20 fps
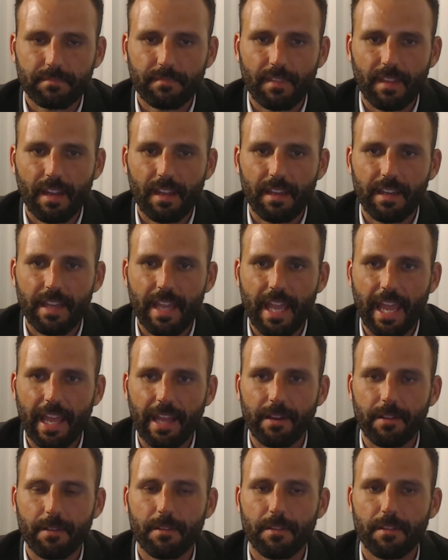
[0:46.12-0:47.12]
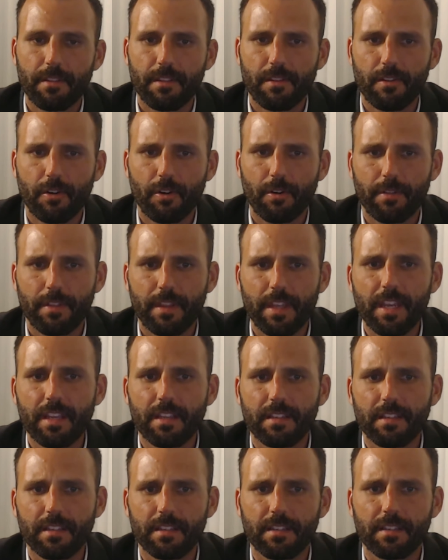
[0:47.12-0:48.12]
And her
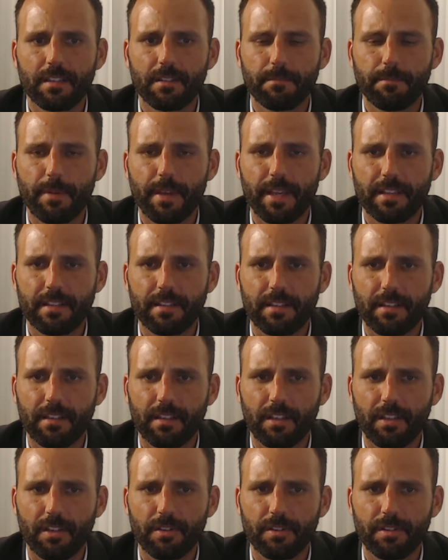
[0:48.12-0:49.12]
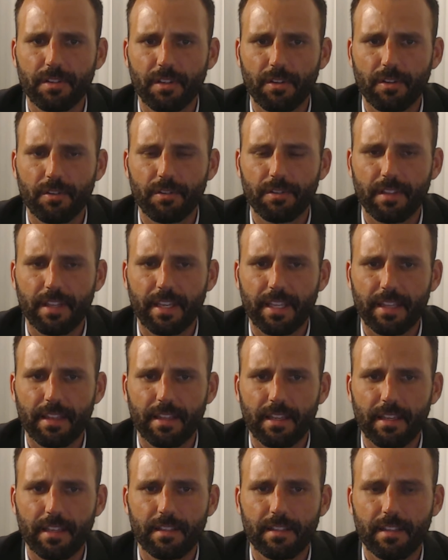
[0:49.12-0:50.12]
thesis is basically goes like
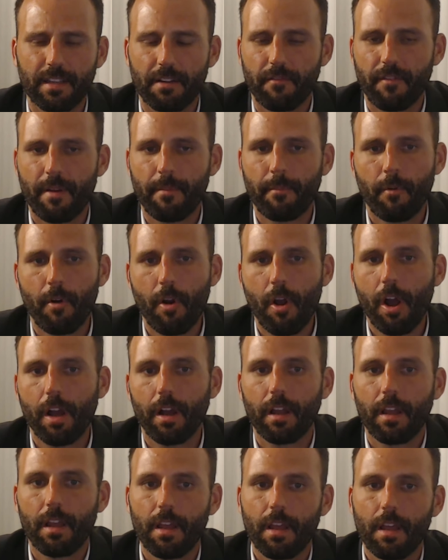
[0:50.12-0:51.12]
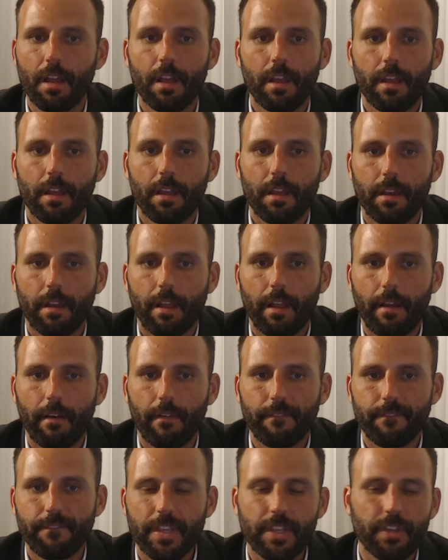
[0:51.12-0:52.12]
this, and if I'm wrong,
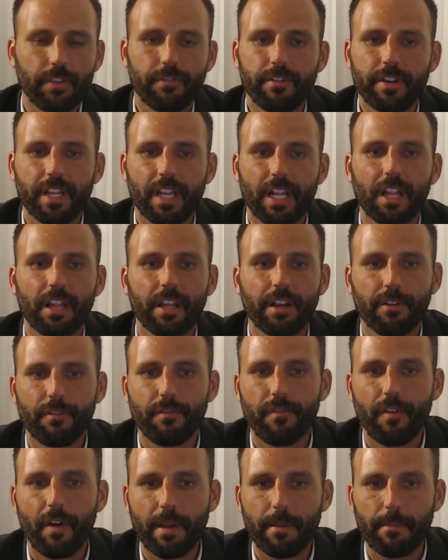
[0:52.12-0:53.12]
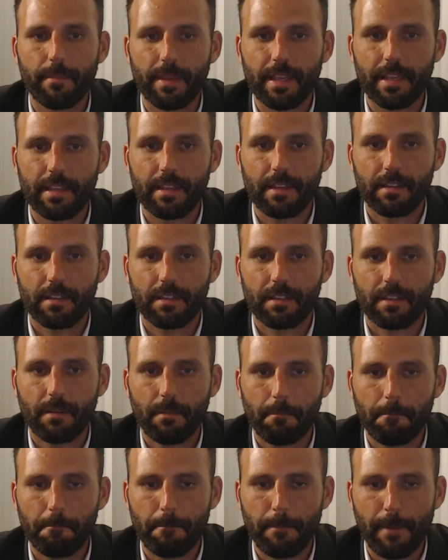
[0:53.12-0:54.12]
feel free to clarify me.
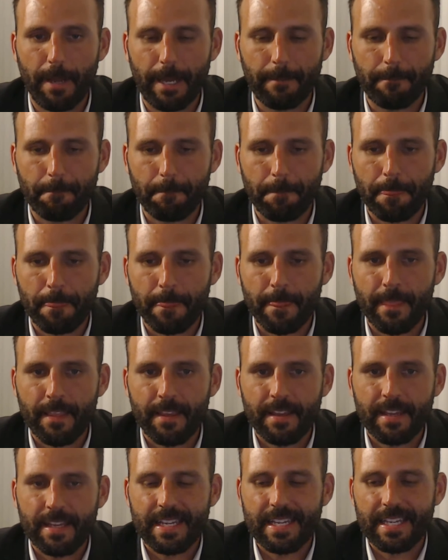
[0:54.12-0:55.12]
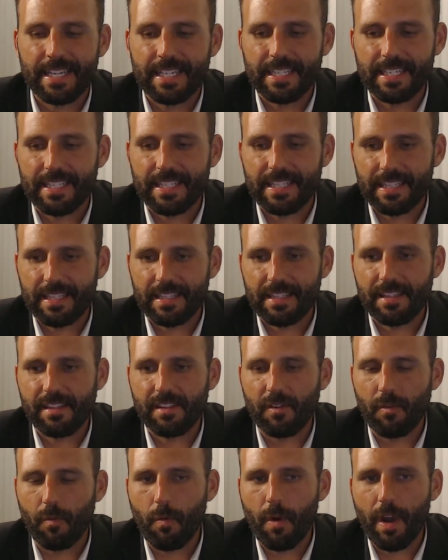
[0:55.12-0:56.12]
But the
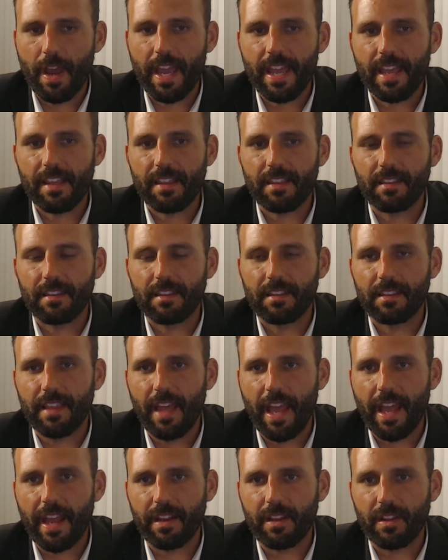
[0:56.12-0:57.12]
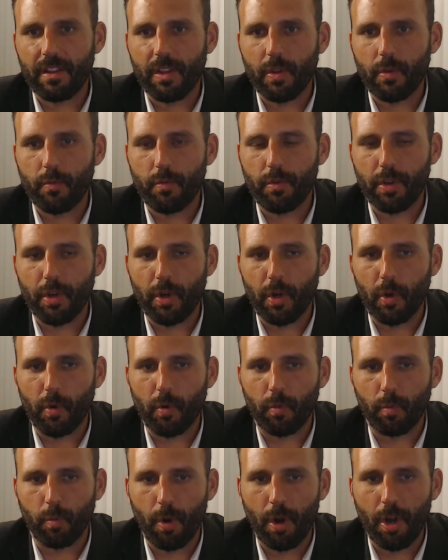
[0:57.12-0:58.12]
way that you can
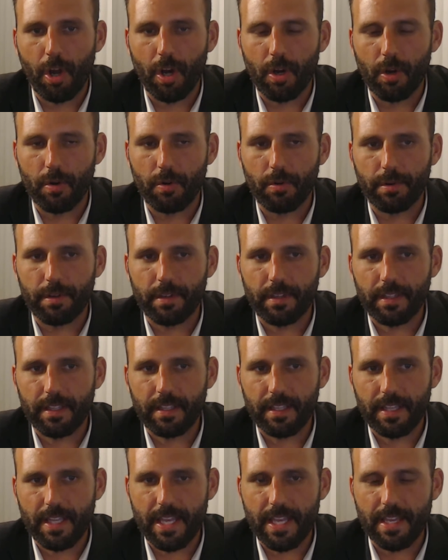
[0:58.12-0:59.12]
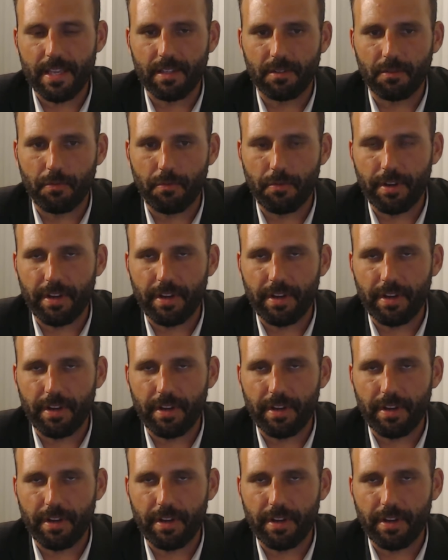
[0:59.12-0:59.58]
grow is with